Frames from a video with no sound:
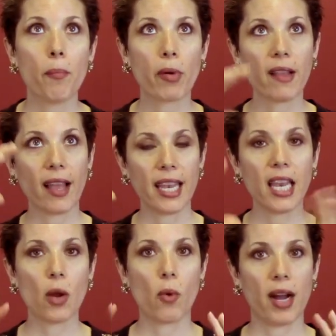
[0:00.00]
line
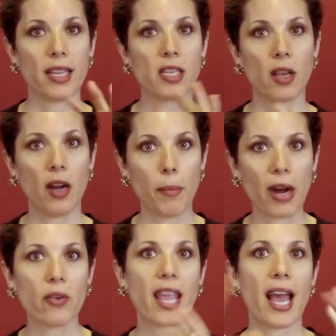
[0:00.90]
Eating wise
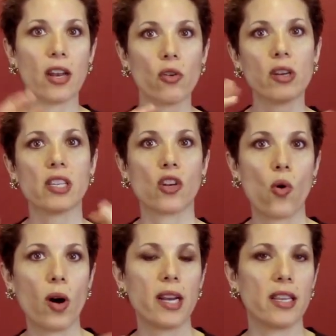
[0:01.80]
about categories and
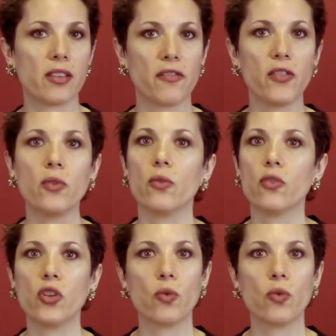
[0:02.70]
quantities of foods,